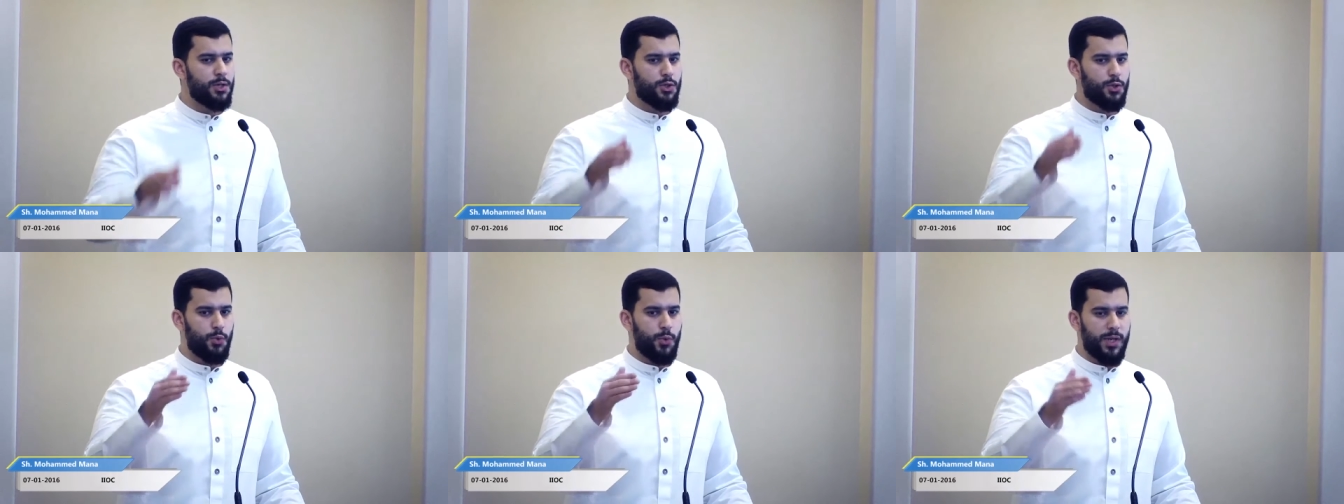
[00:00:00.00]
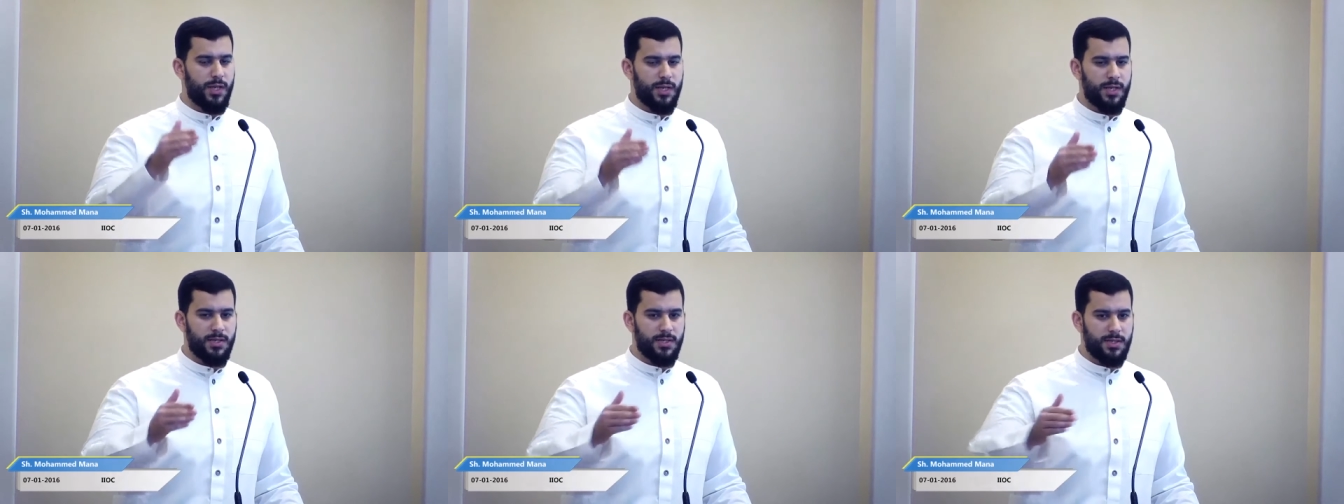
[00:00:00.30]
to
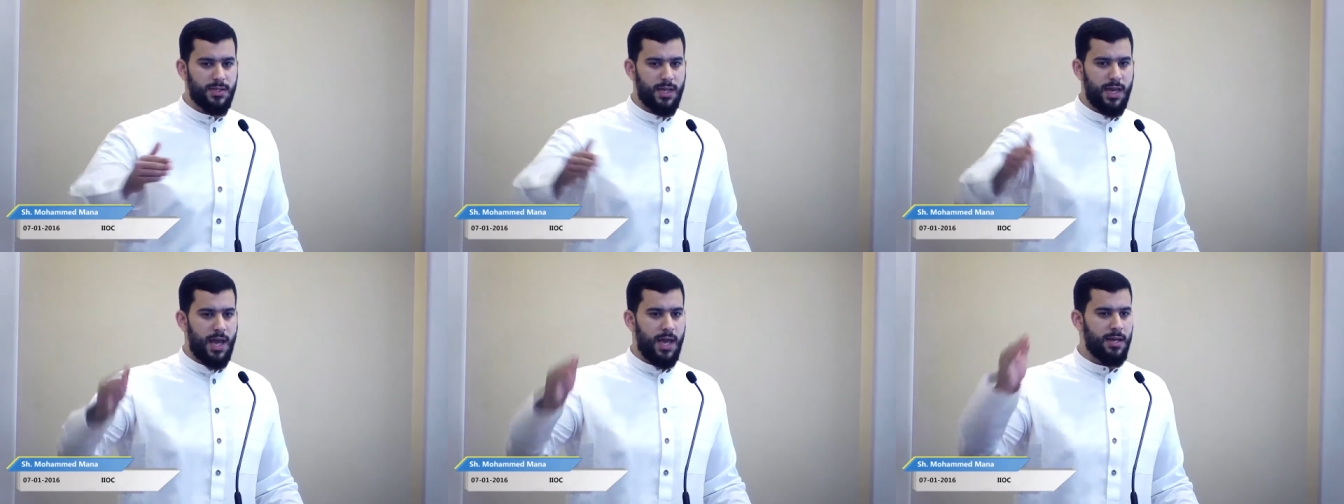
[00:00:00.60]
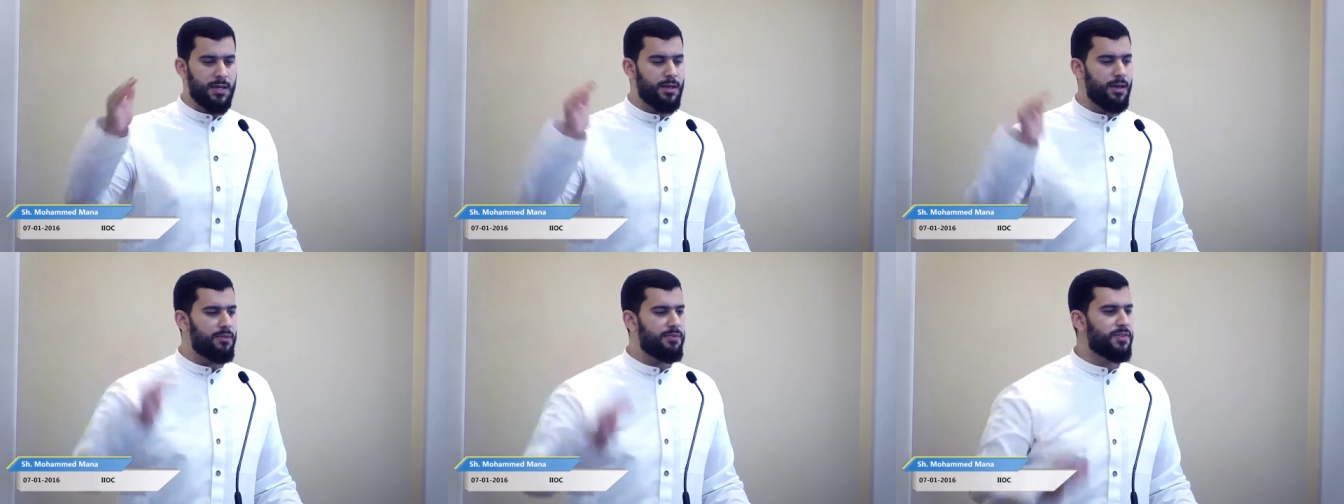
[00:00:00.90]
witness the
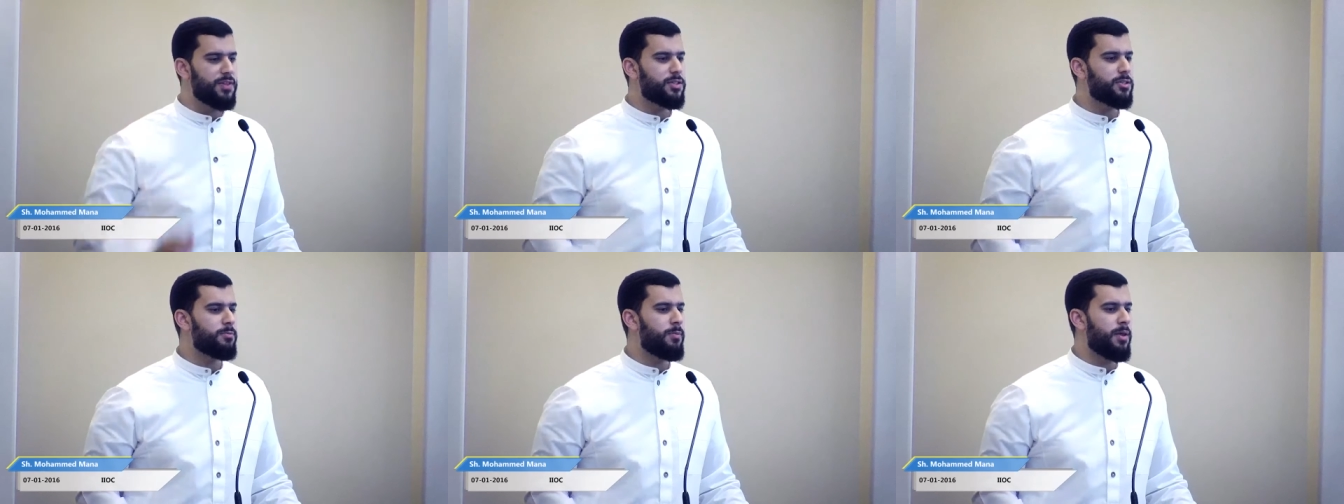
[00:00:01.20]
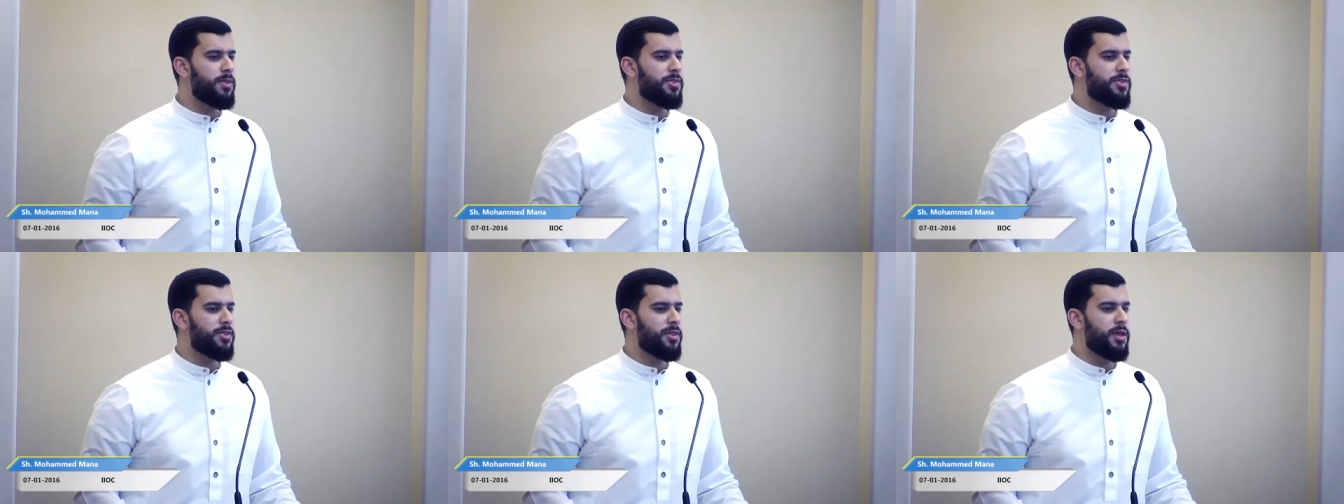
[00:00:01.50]
end of this
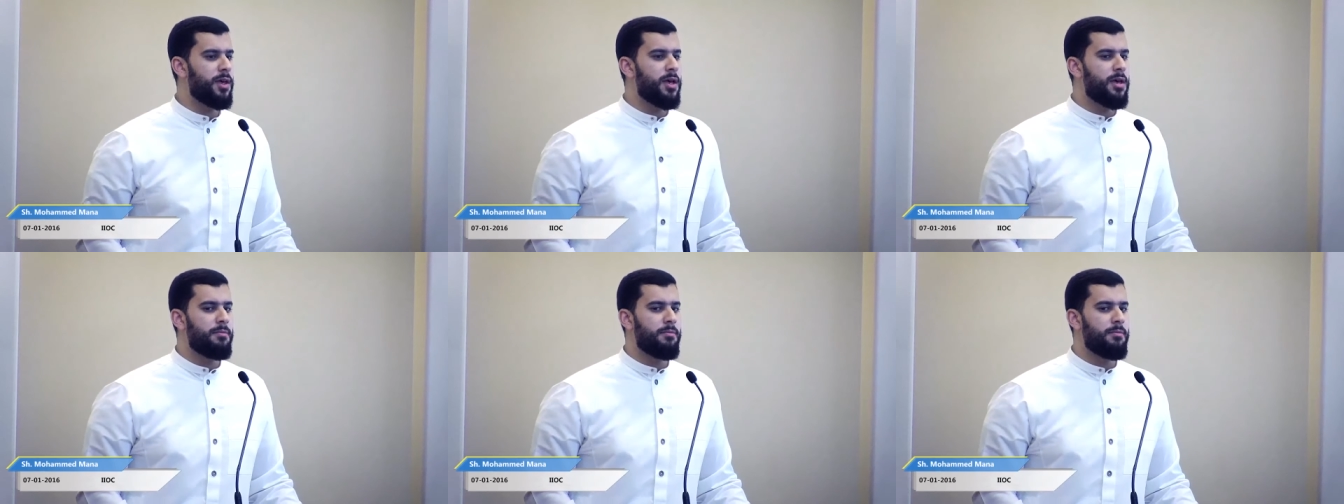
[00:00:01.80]
month.